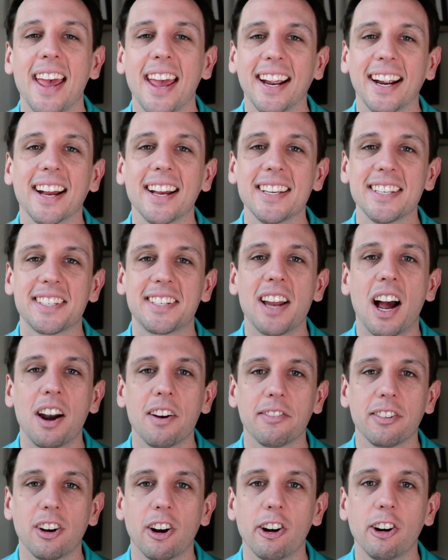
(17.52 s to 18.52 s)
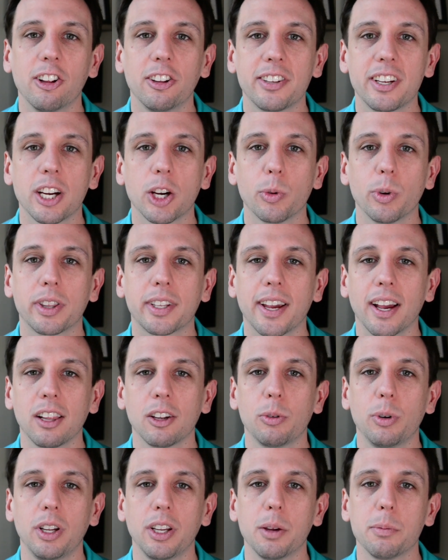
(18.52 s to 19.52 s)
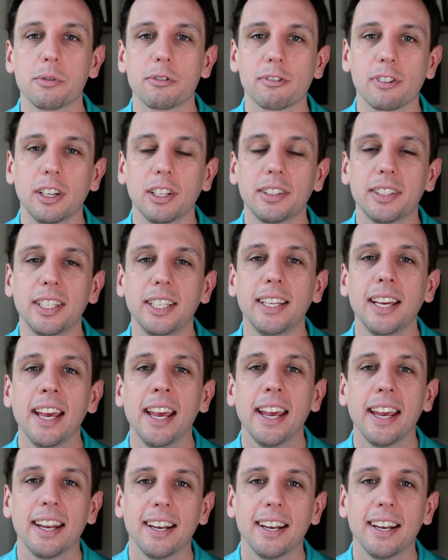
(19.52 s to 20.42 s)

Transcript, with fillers: Hey guys, Donavan Arnold here with Keller Williams Realty,